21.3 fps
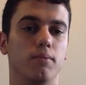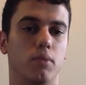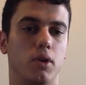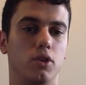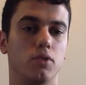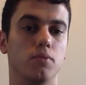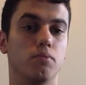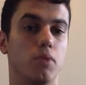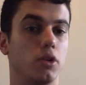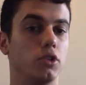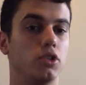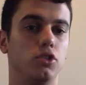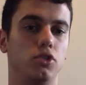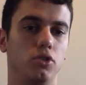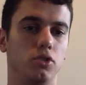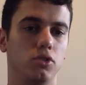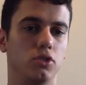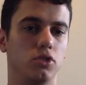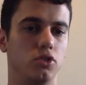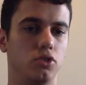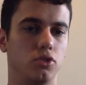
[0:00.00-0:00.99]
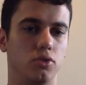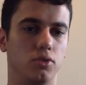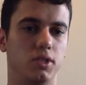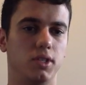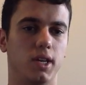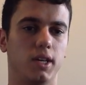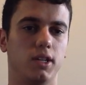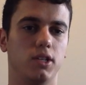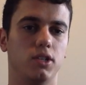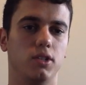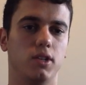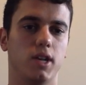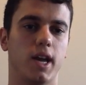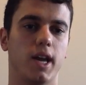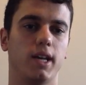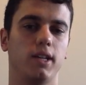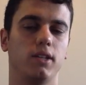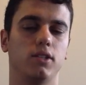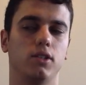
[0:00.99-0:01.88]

most students choose section A.